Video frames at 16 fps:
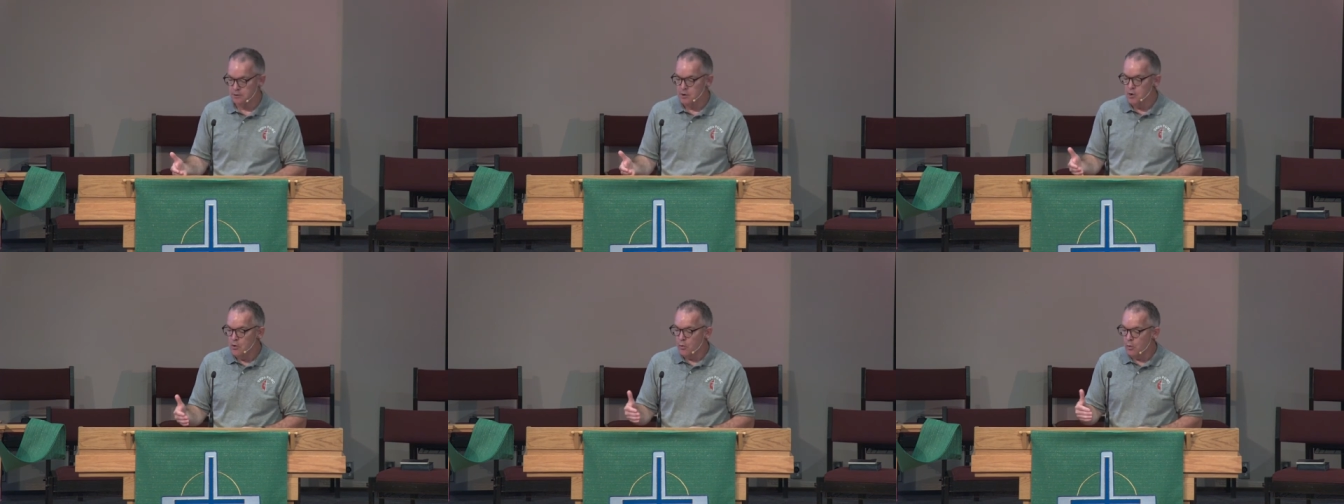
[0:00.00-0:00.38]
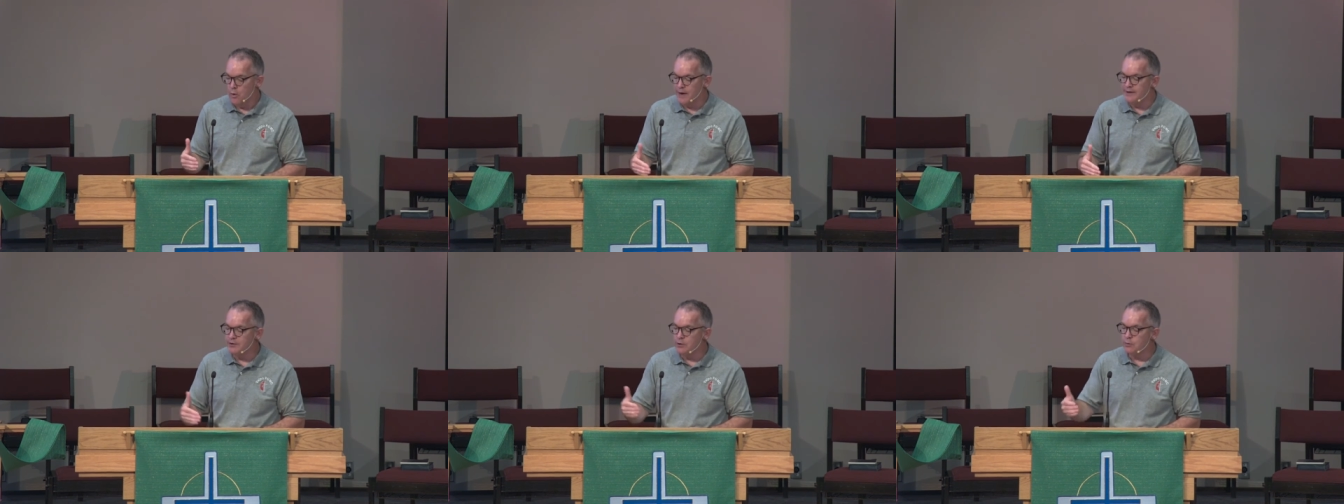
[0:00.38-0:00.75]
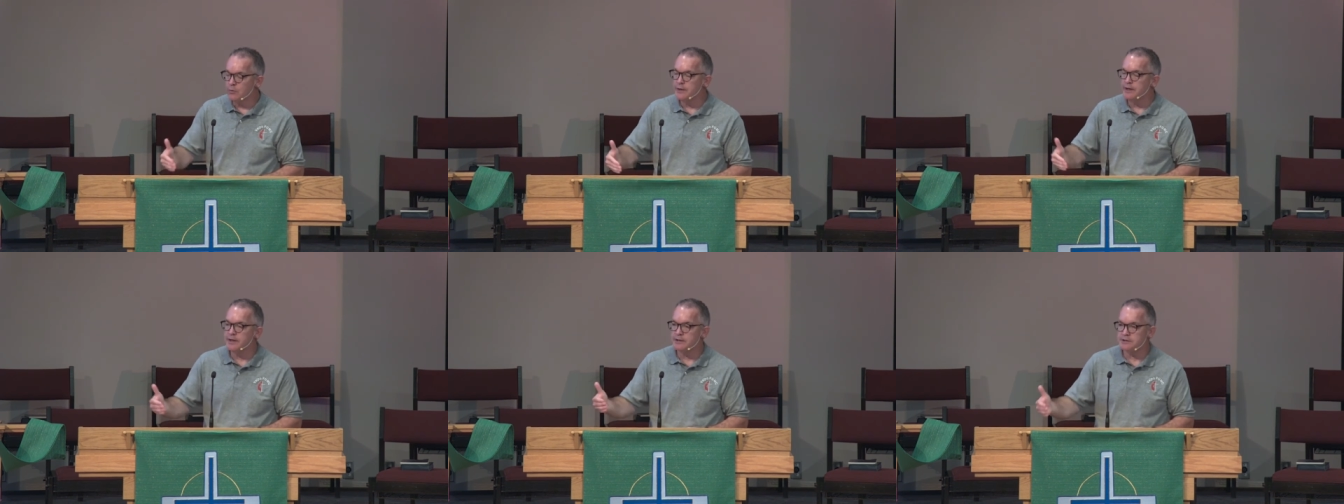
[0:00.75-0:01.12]
Why don't
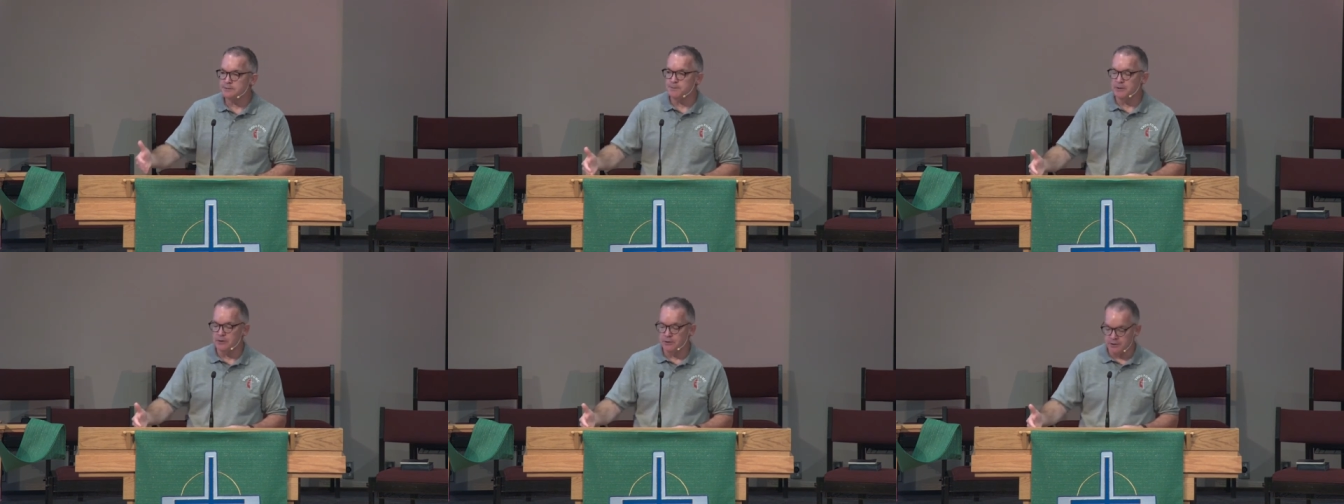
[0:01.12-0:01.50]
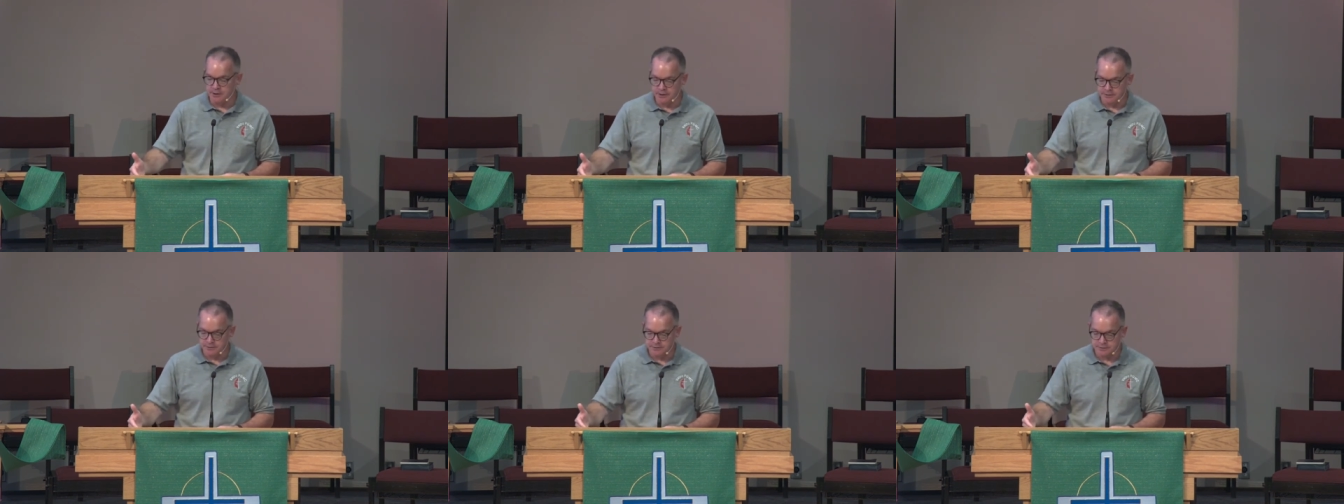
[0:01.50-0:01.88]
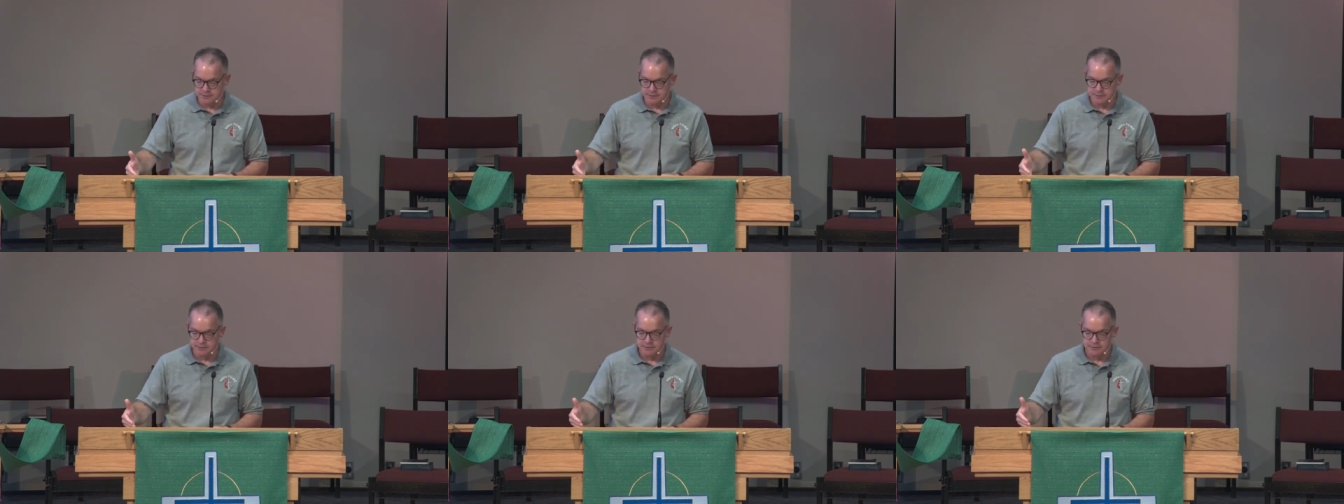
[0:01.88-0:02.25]
we
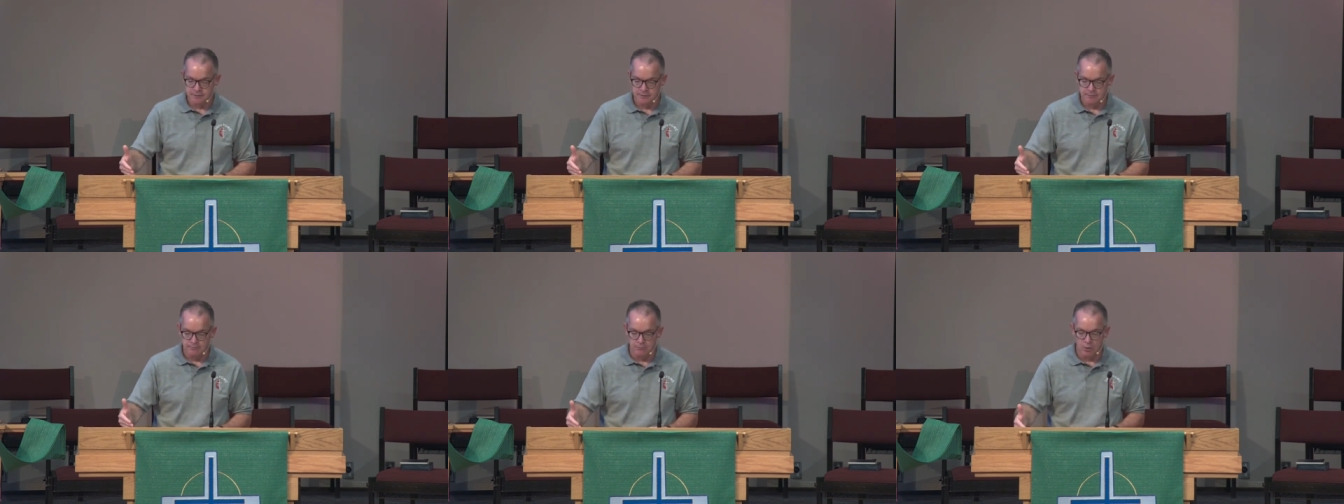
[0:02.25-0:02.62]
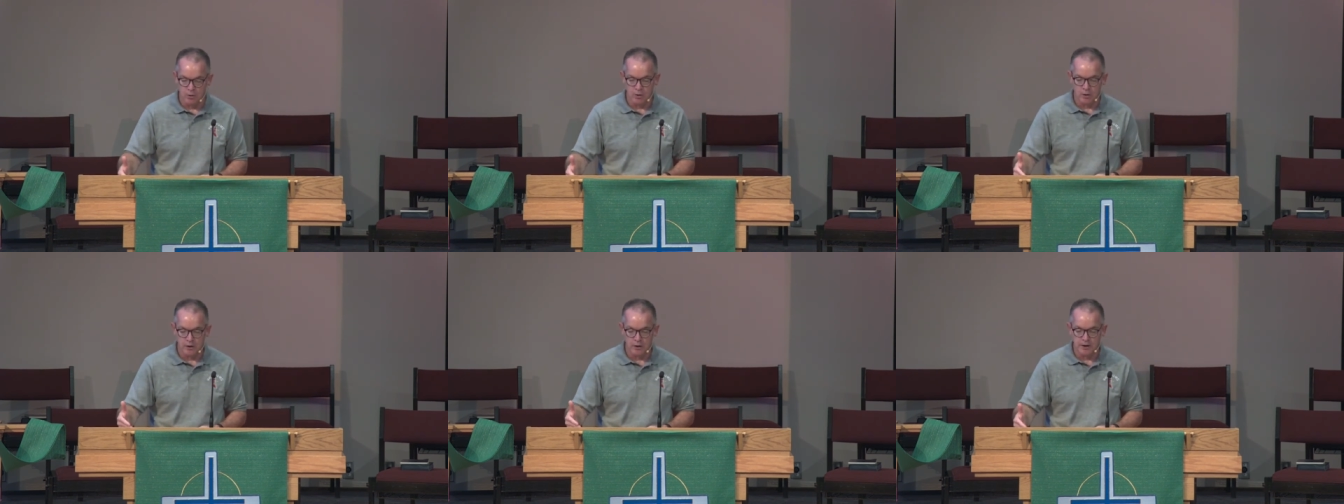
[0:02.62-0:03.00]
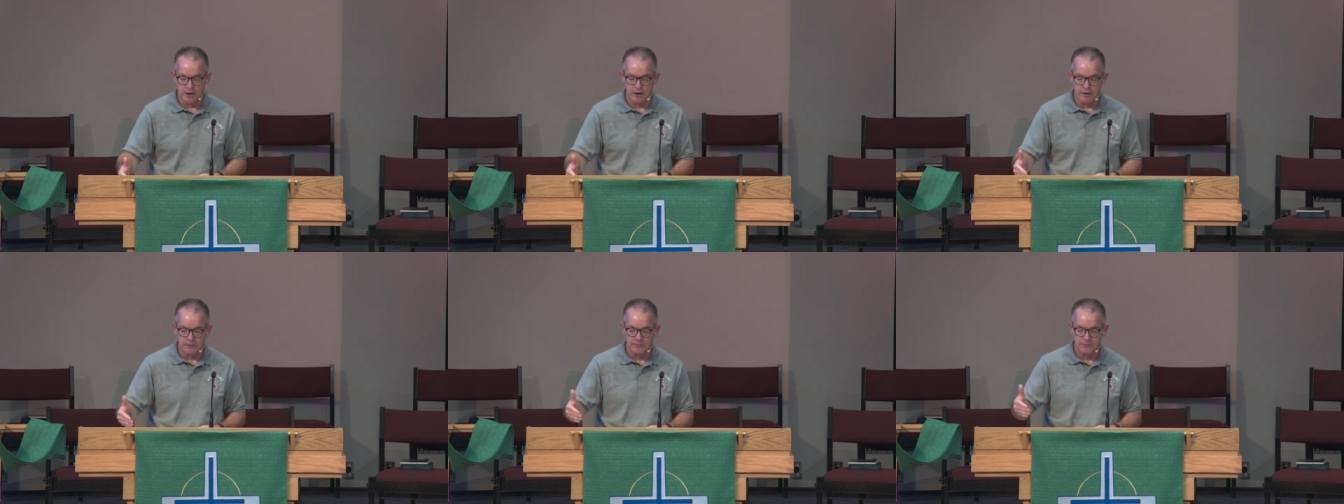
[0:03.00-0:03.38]
experience more
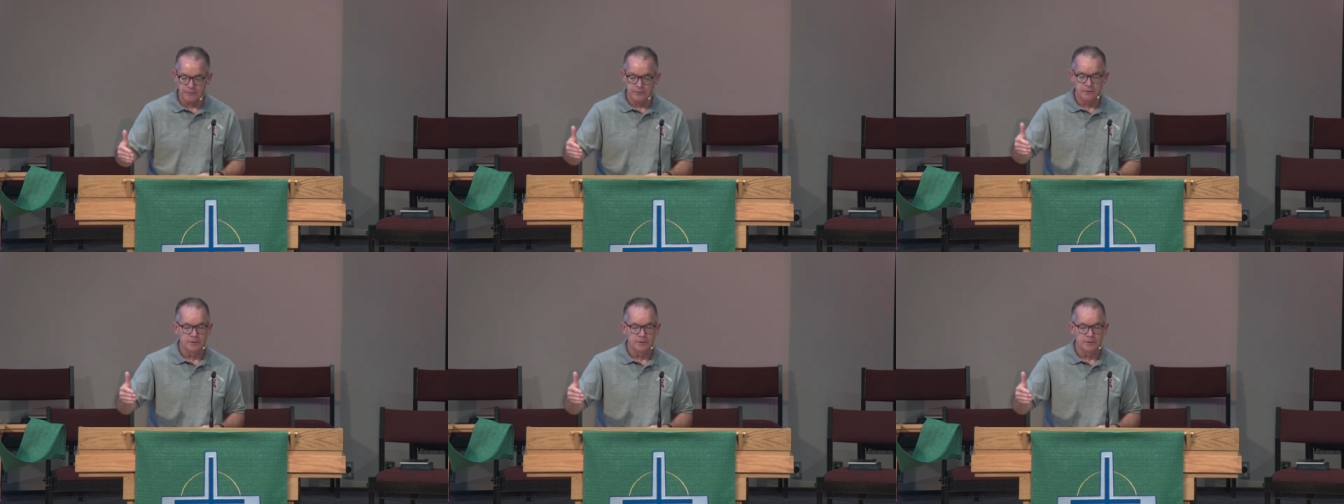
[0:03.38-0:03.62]
of